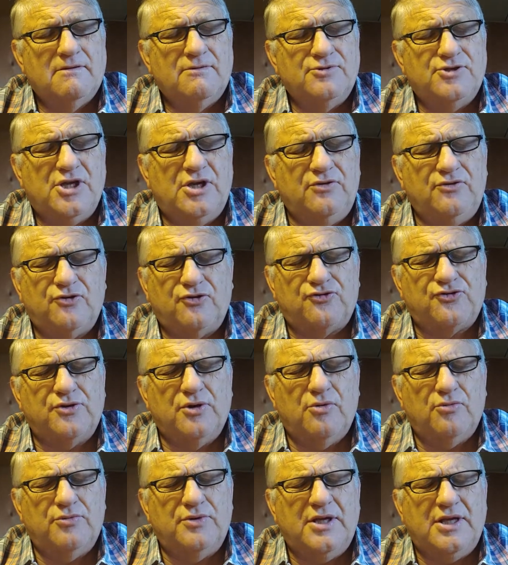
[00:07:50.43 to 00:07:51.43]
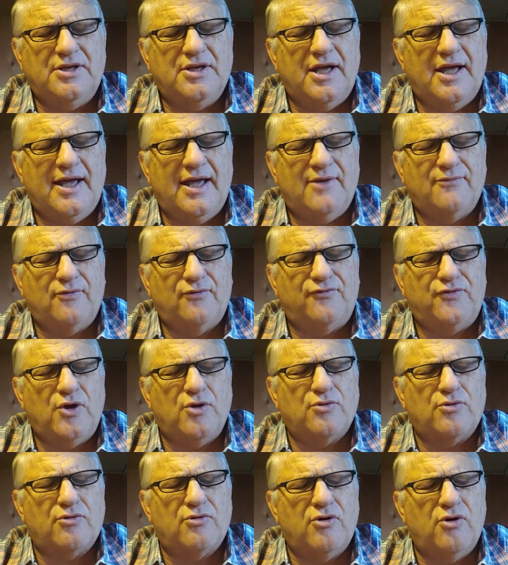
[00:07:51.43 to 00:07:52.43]
Jesus don't need to have a
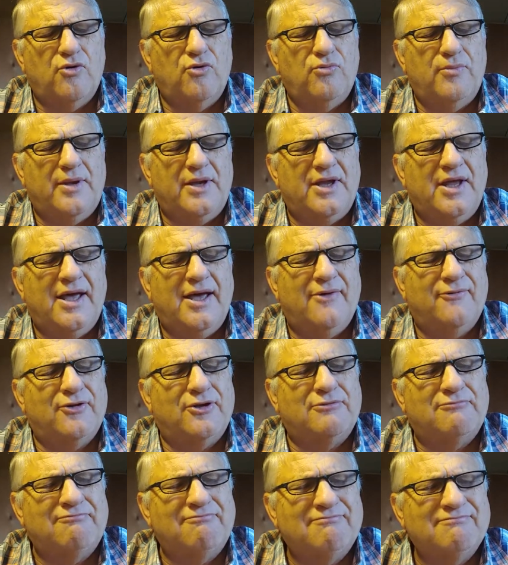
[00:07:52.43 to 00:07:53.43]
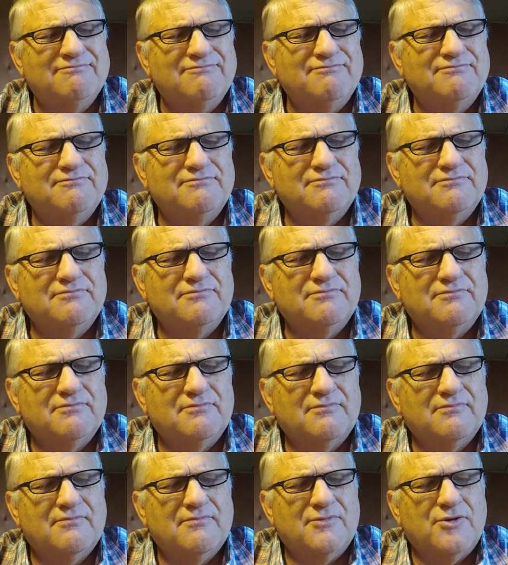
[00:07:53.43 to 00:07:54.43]
funeral home in heaven.
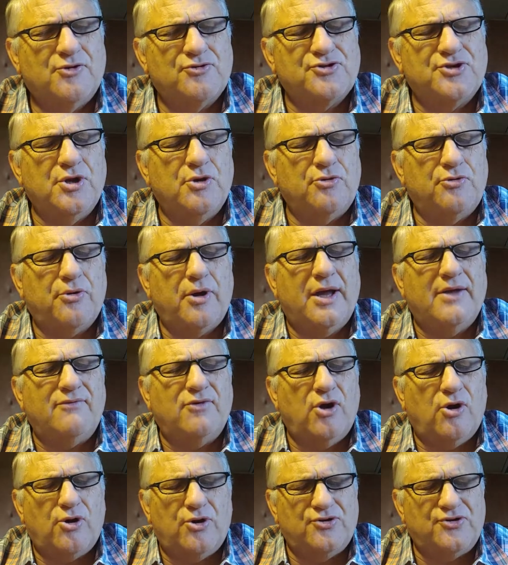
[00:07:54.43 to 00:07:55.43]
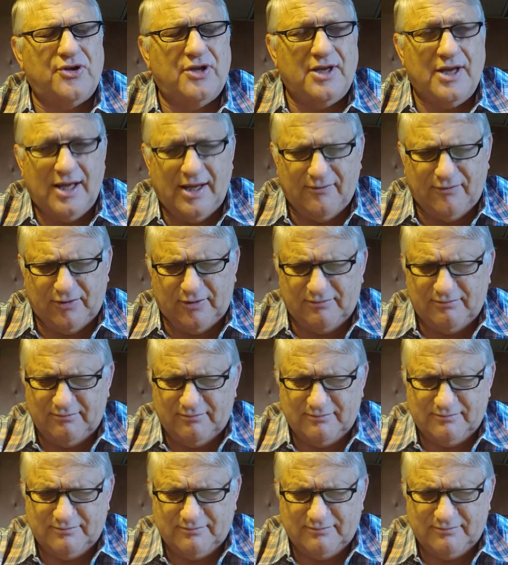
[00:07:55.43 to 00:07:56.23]
There's no graveyards in heaven.